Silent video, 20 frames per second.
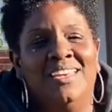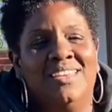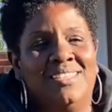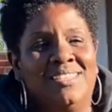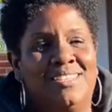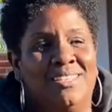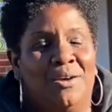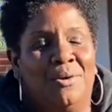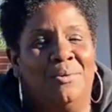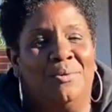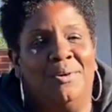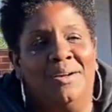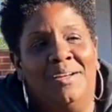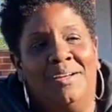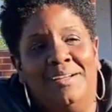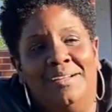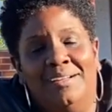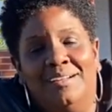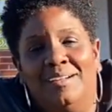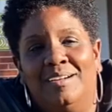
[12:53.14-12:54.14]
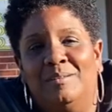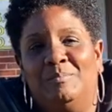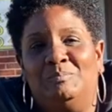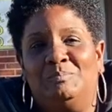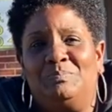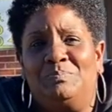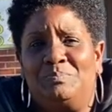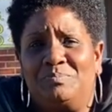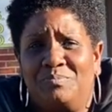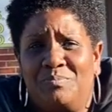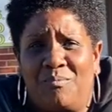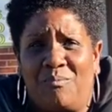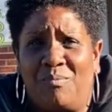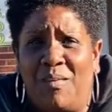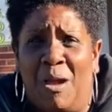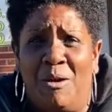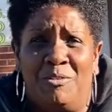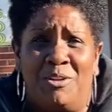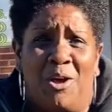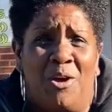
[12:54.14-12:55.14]
So I
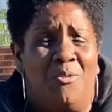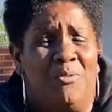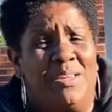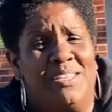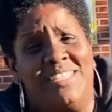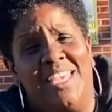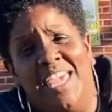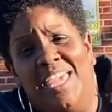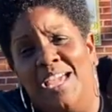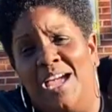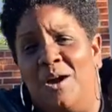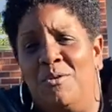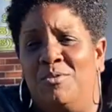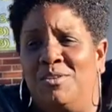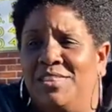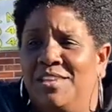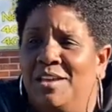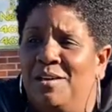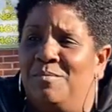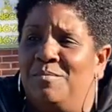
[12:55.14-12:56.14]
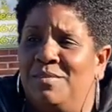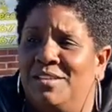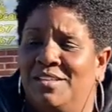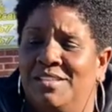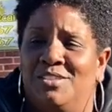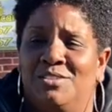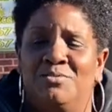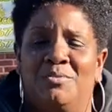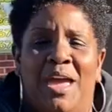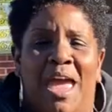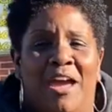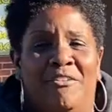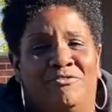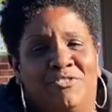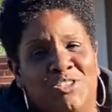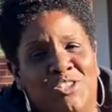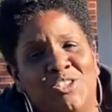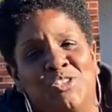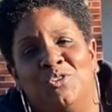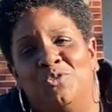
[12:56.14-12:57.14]
would always hang out with them and do after
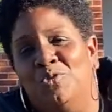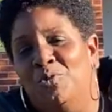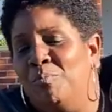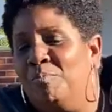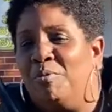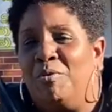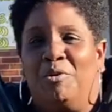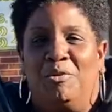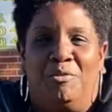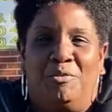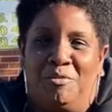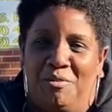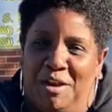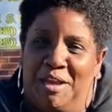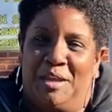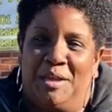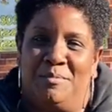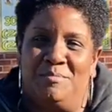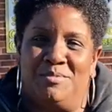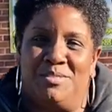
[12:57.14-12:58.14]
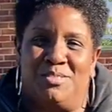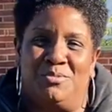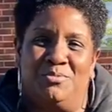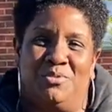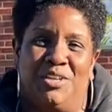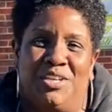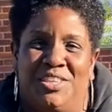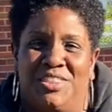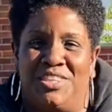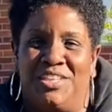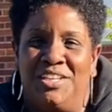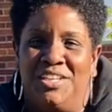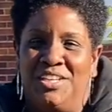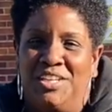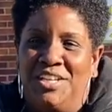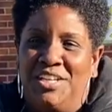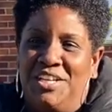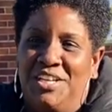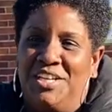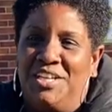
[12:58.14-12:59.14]
school programs with
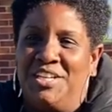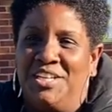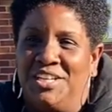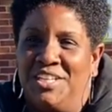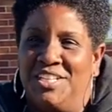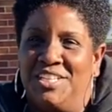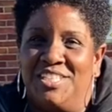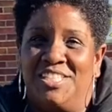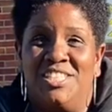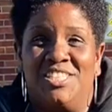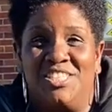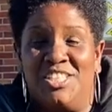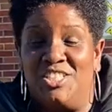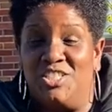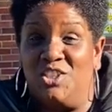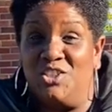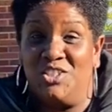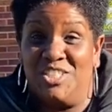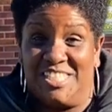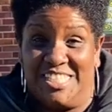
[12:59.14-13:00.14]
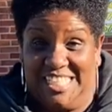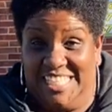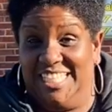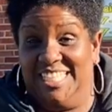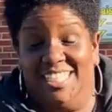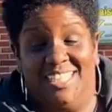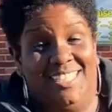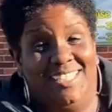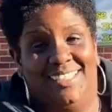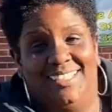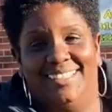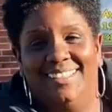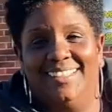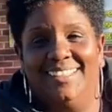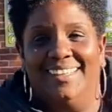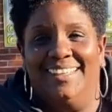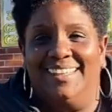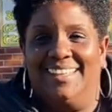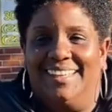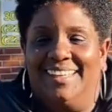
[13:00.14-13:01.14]
Sister Dulcinea.
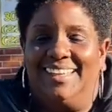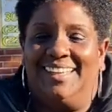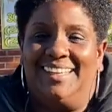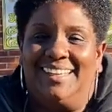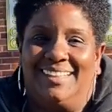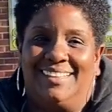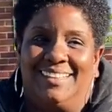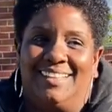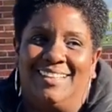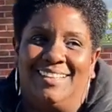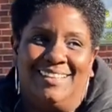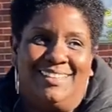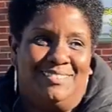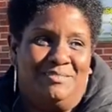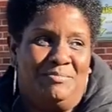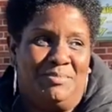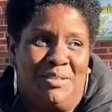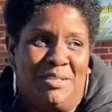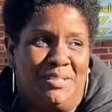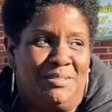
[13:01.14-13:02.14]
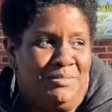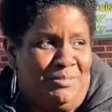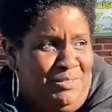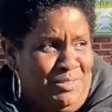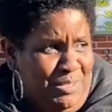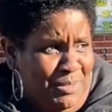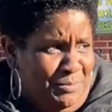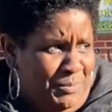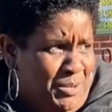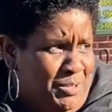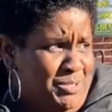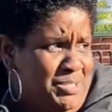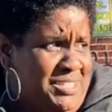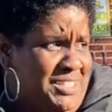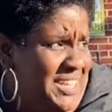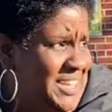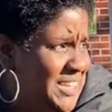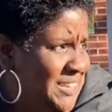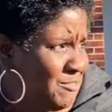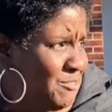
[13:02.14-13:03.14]
And but the most
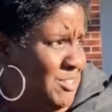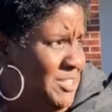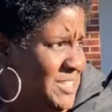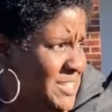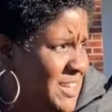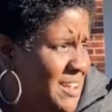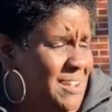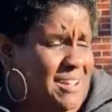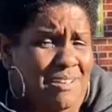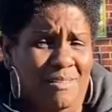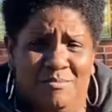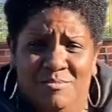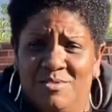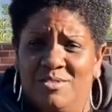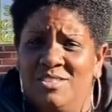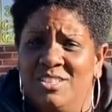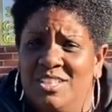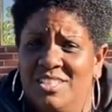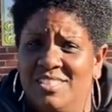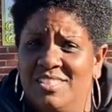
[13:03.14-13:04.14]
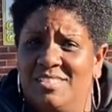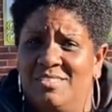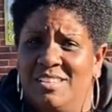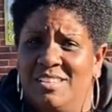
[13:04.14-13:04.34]
thing was just